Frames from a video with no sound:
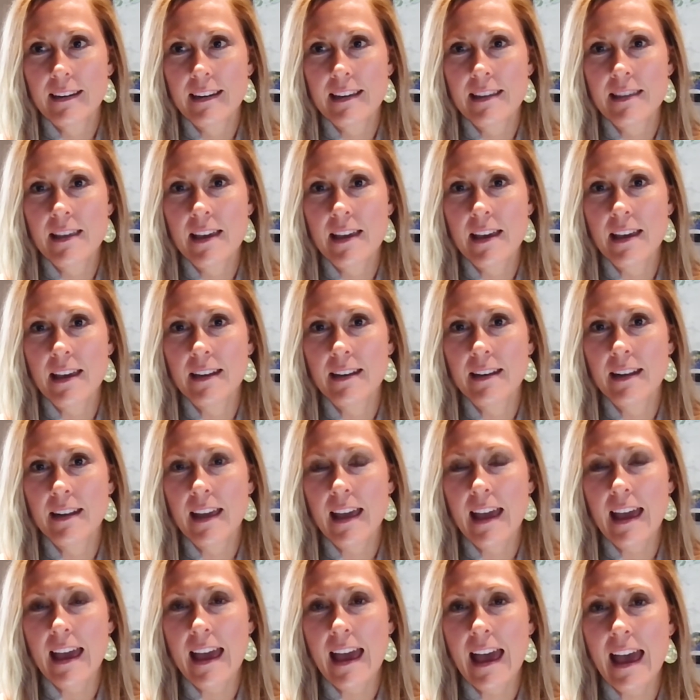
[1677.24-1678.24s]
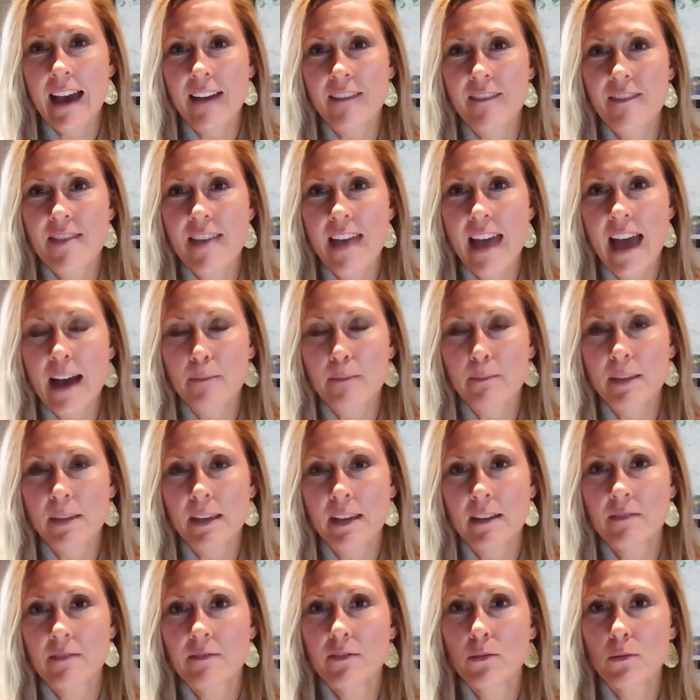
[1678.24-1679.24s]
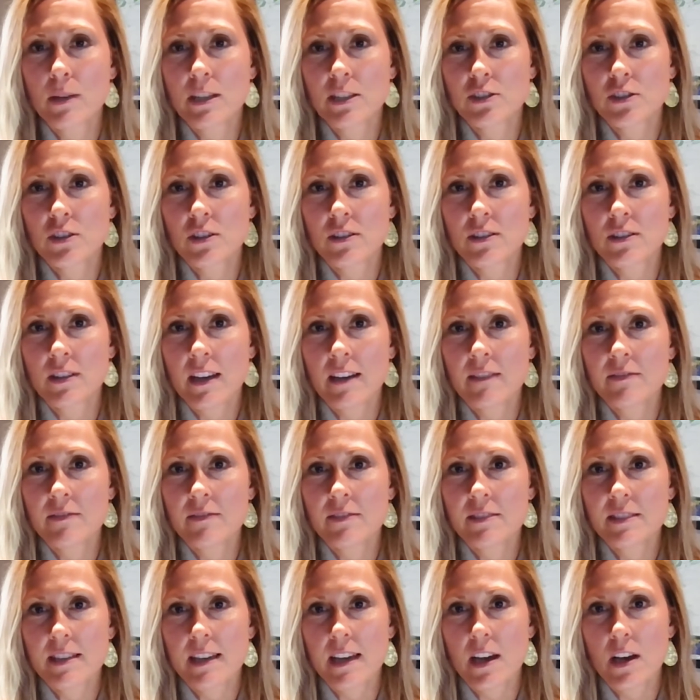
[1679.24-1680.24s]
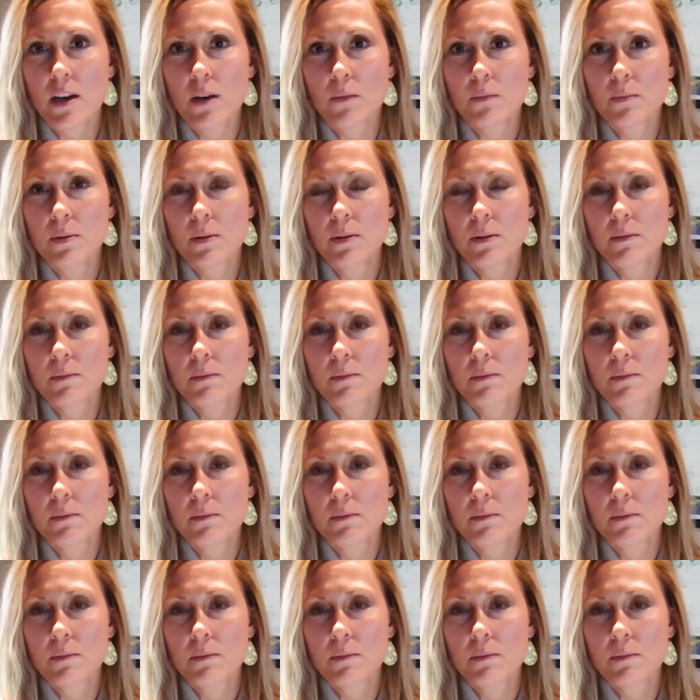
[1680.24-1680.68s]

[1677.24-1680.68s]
then have that be influential enough to help